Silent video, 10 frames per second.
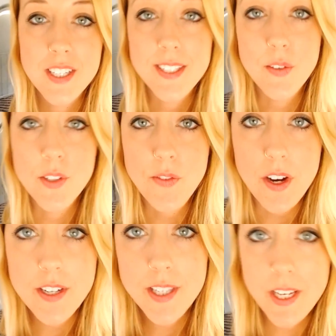So as far
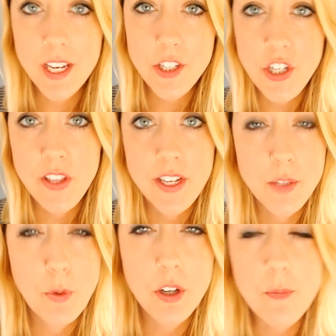as the kitchen, that's
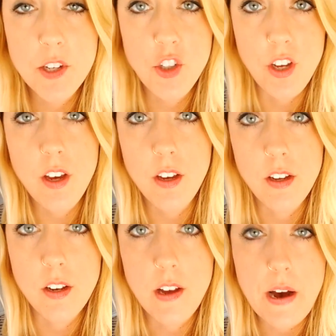pretty much it.